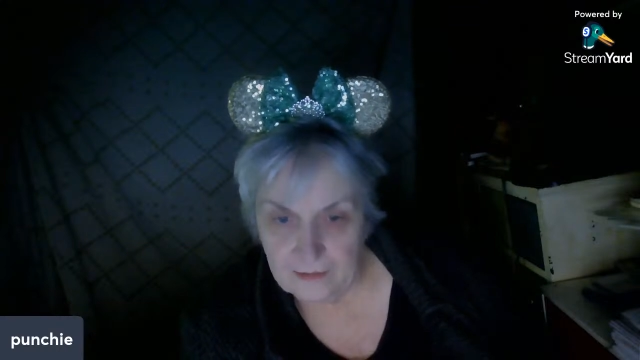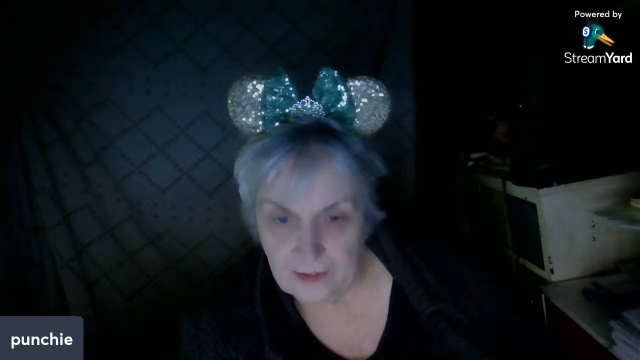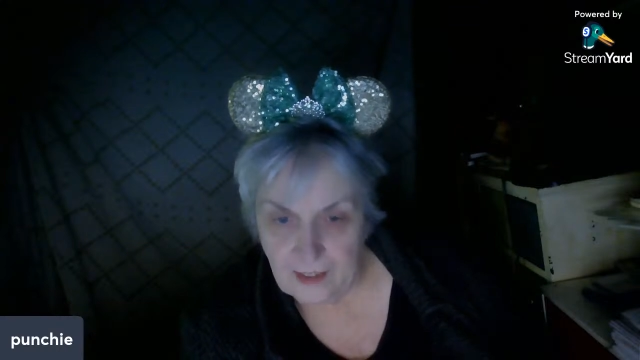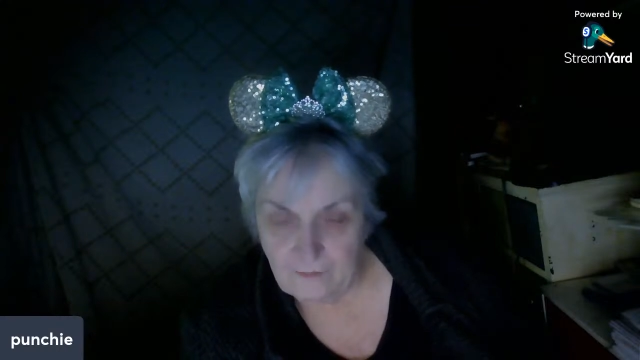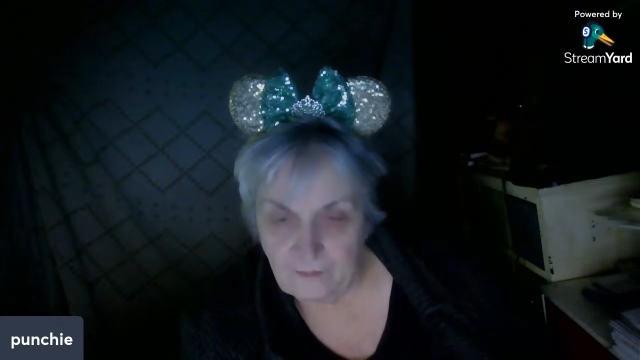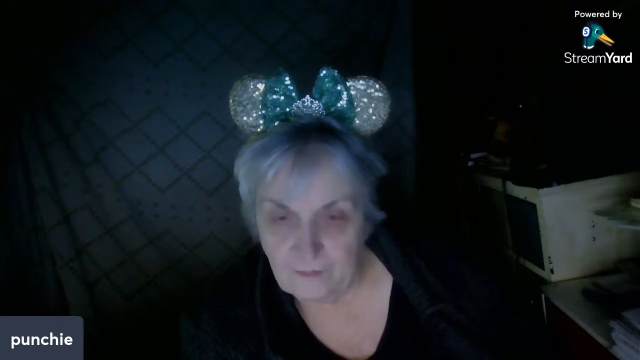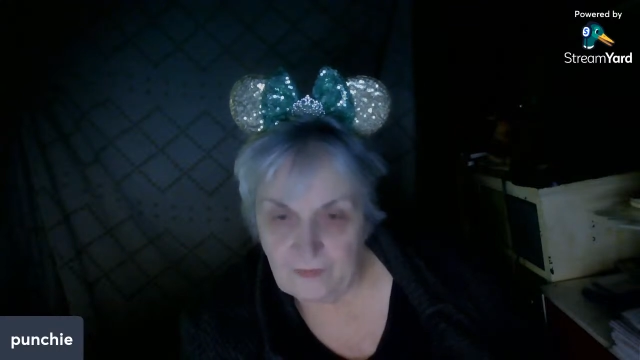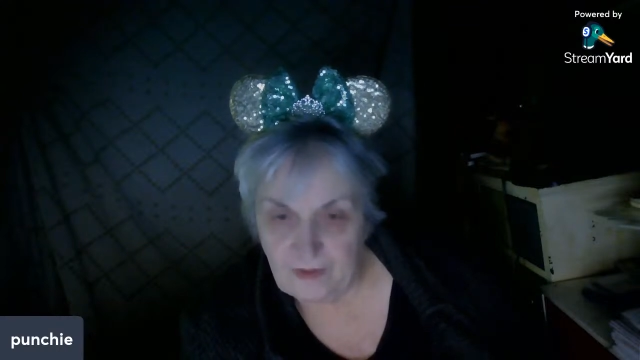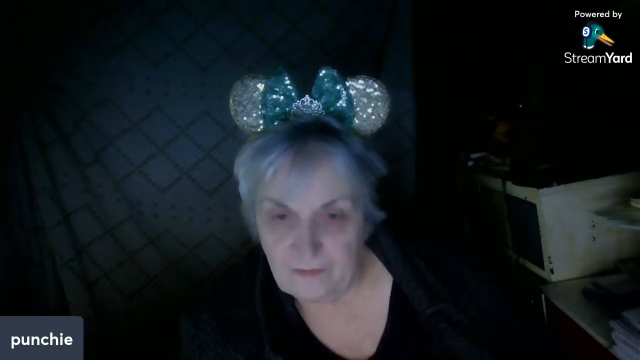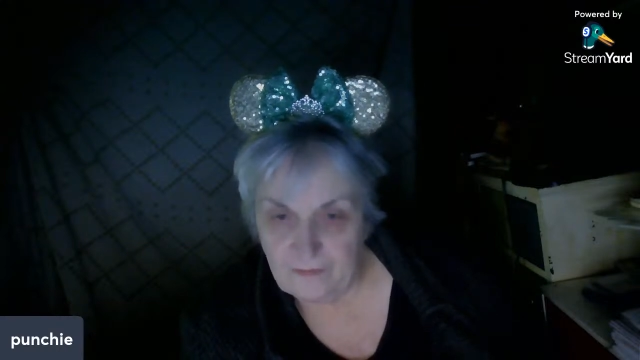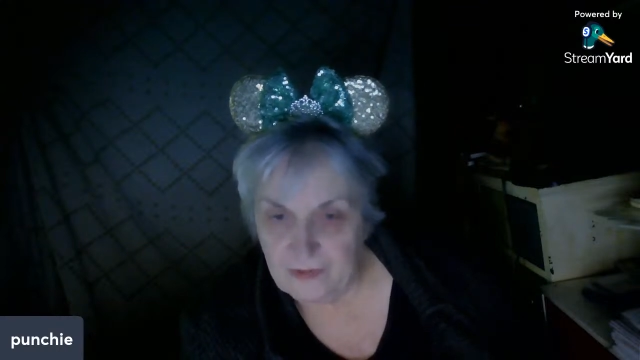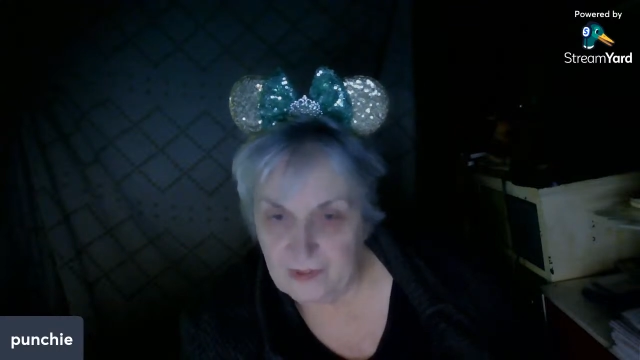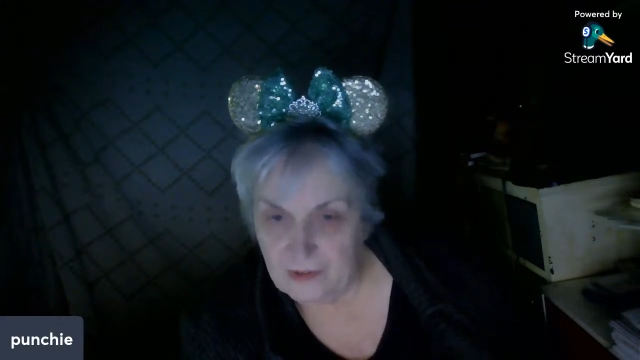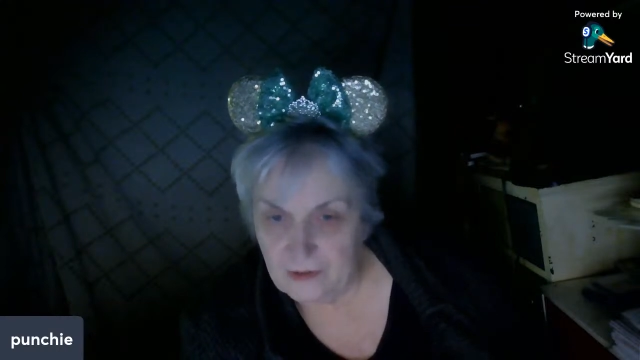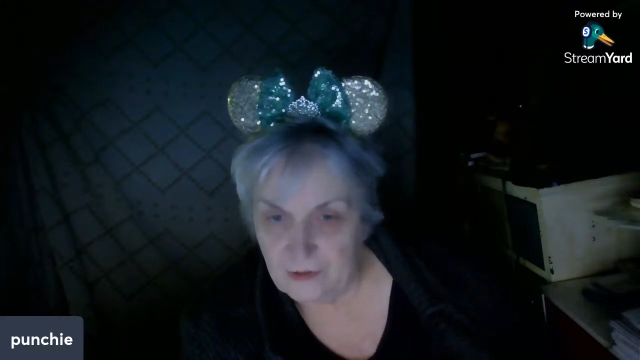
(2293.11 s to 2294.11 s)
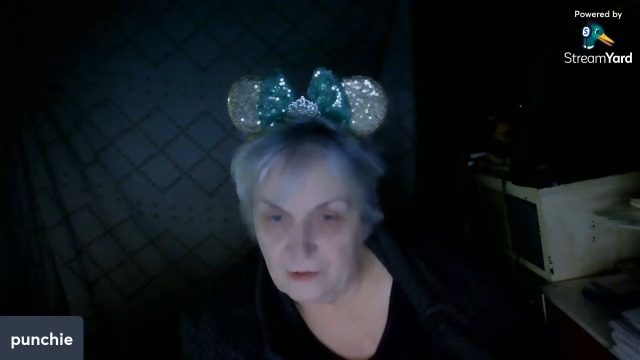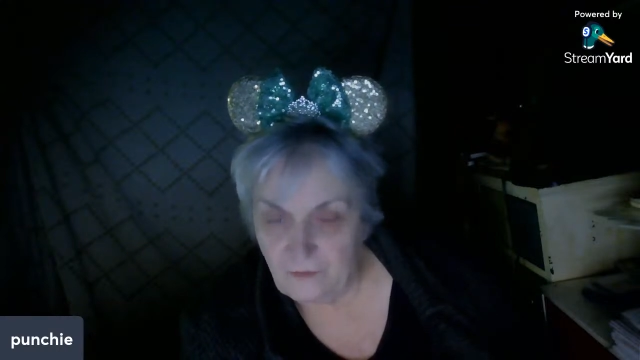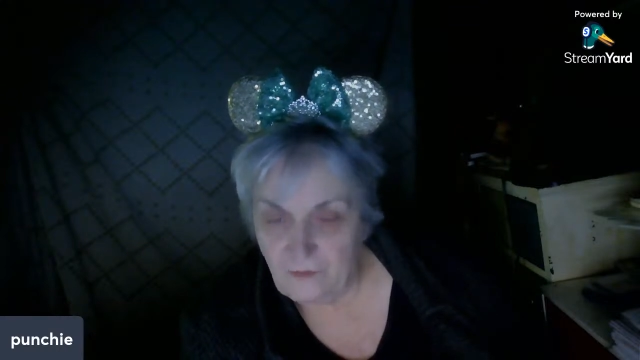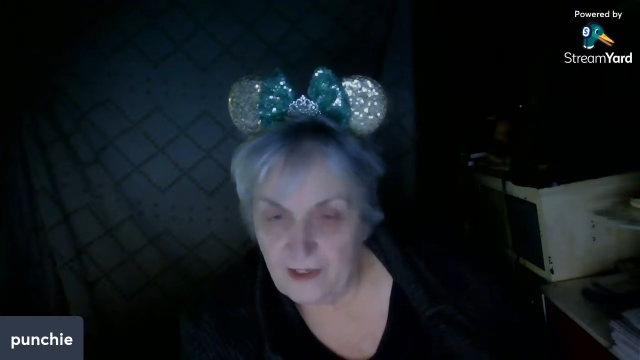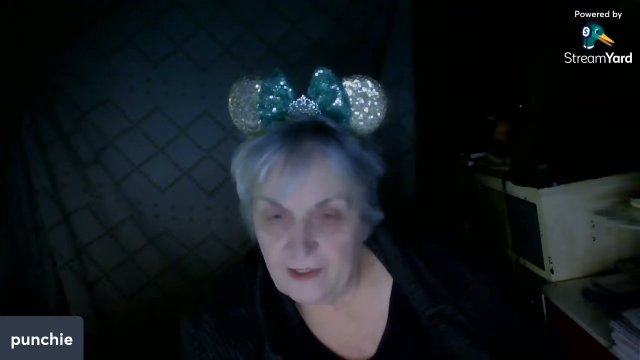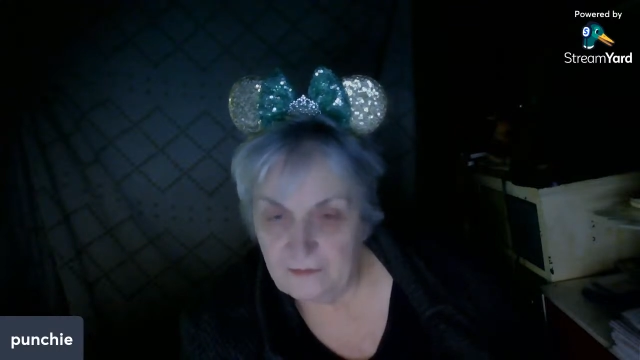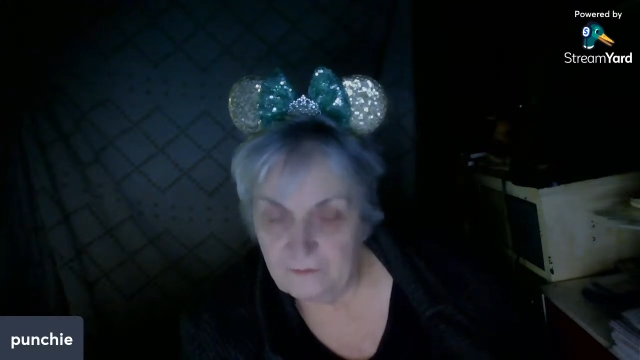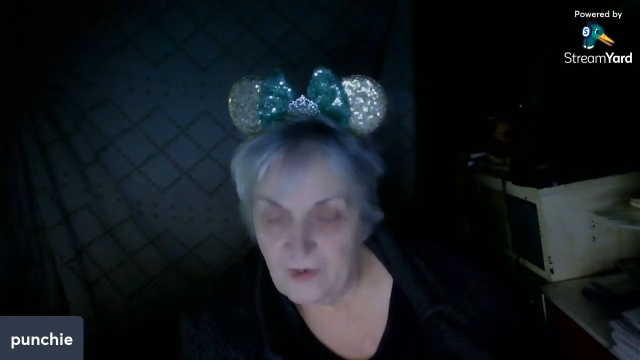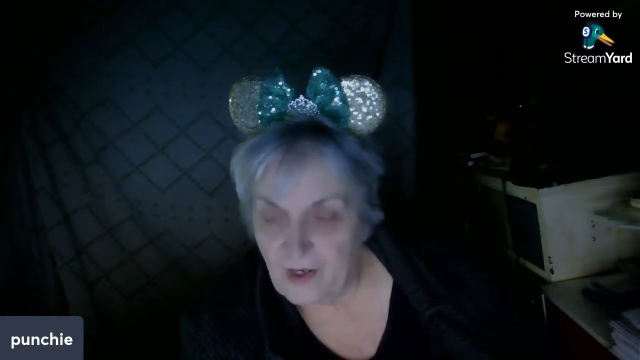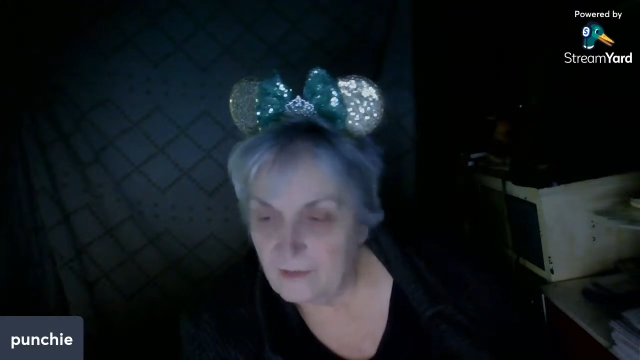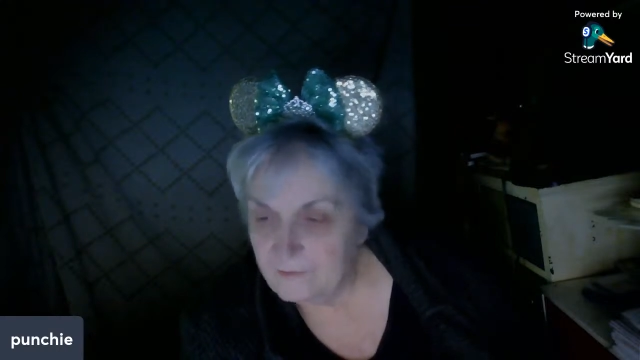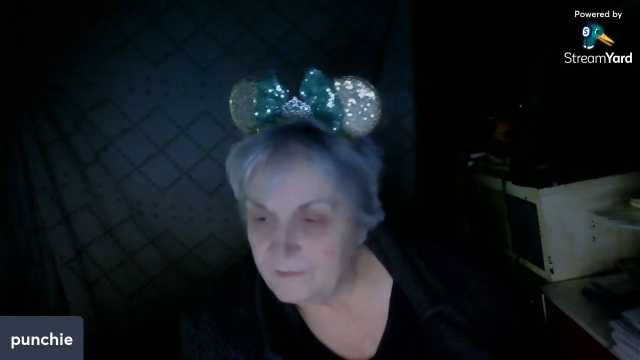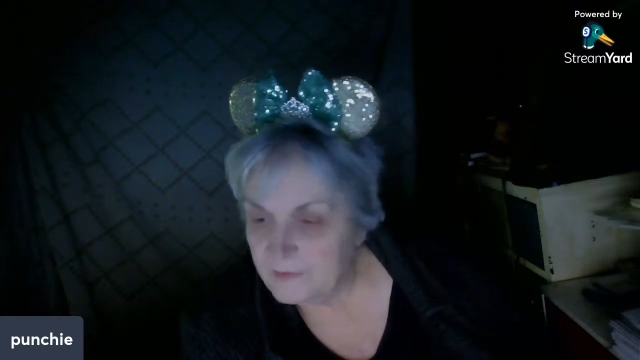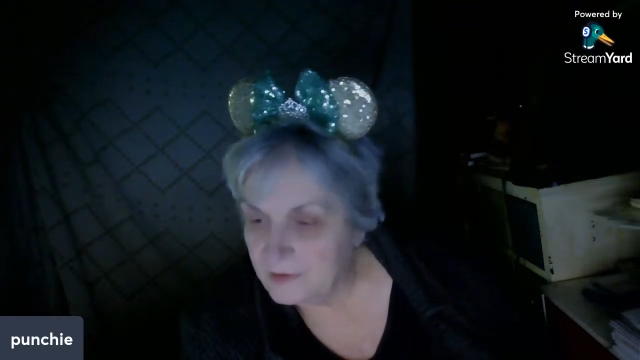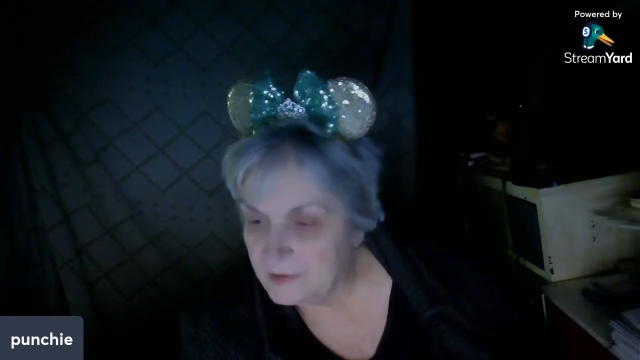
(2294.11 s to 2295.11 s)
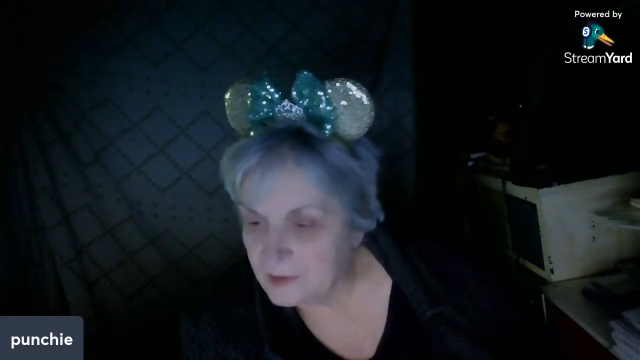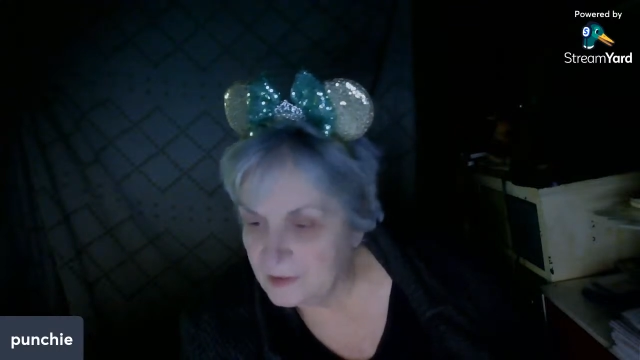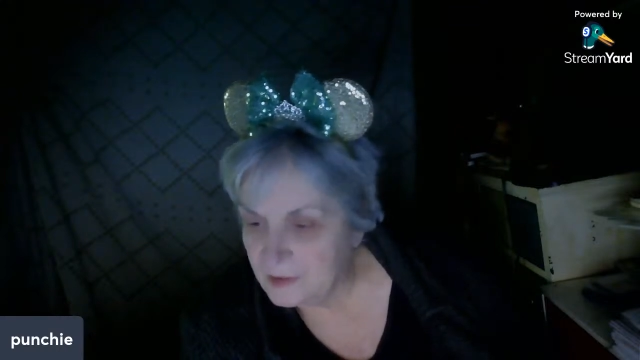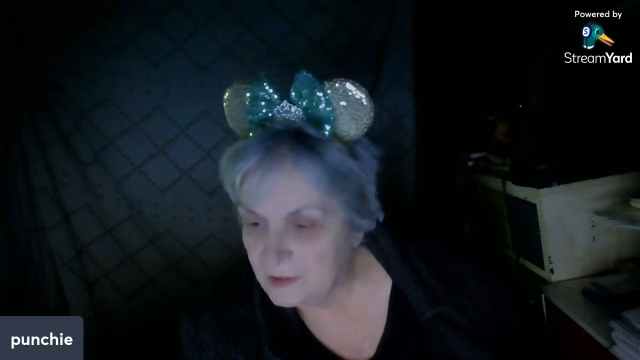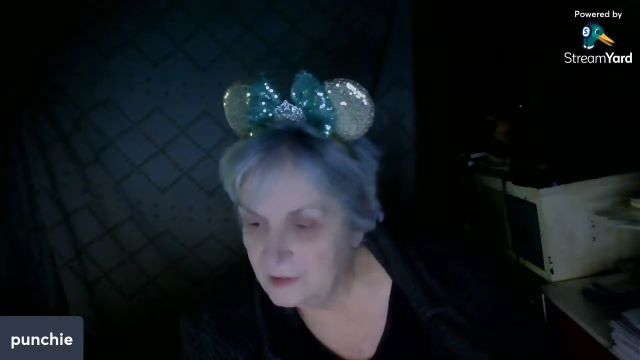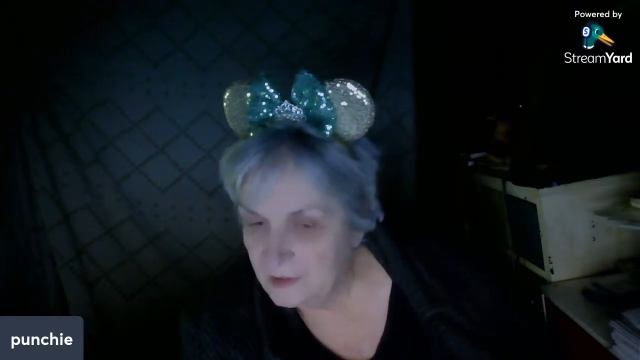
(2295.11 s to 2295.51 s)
couple people that are quite popular.